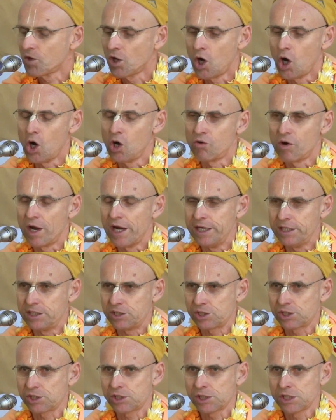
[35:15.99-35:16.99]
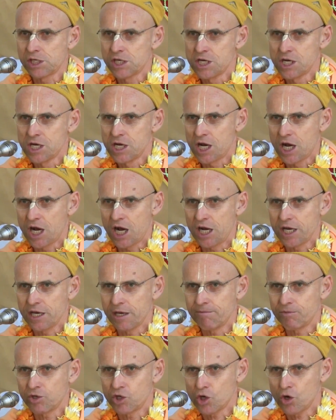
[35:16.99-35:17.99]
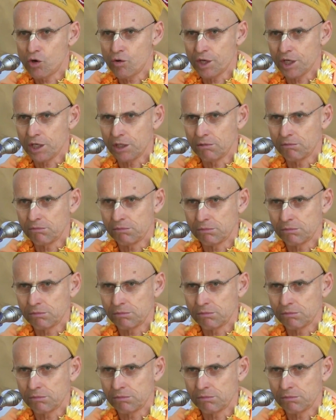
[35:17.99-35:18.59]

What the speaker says: All right, I am going.